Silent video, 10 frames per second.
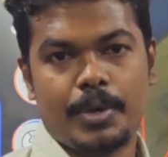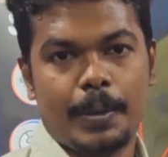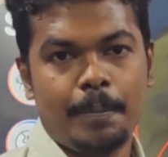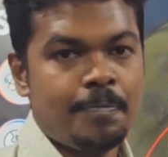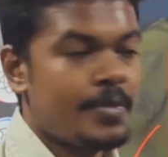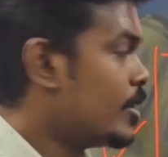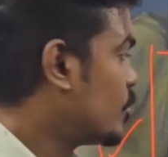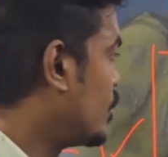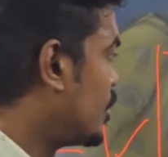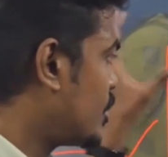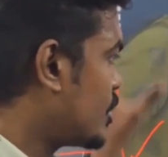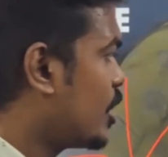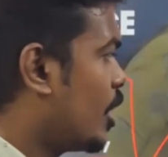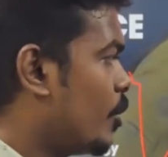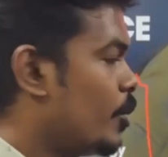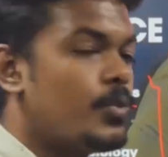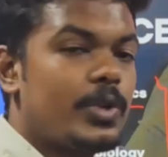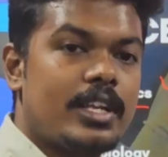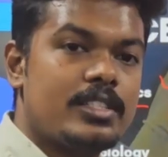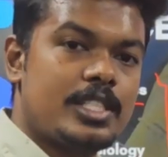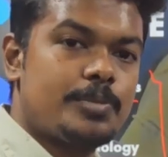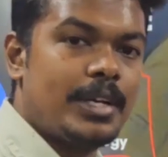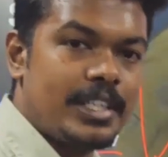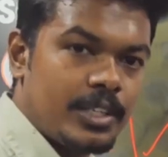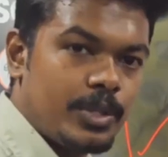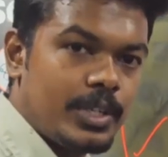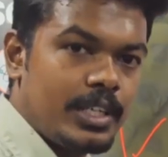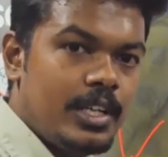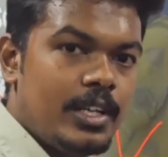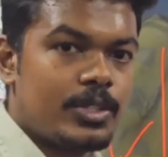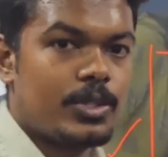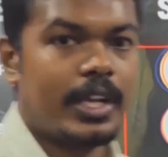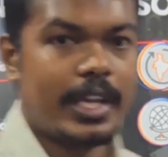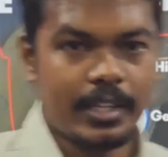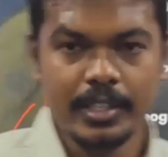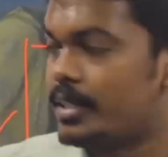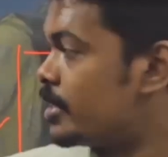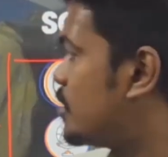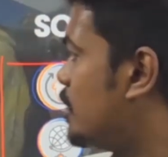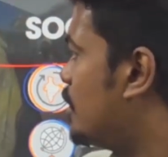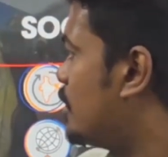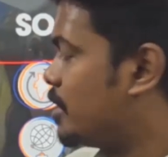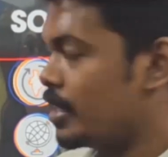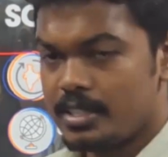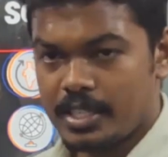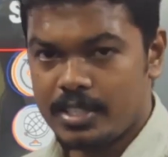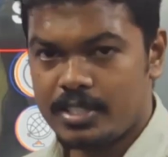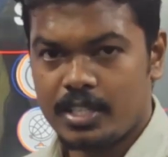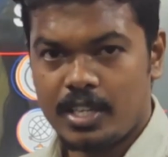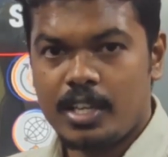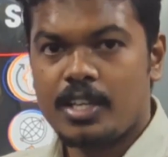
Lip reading: part. So this is how we can just split into it. So again, it is general science,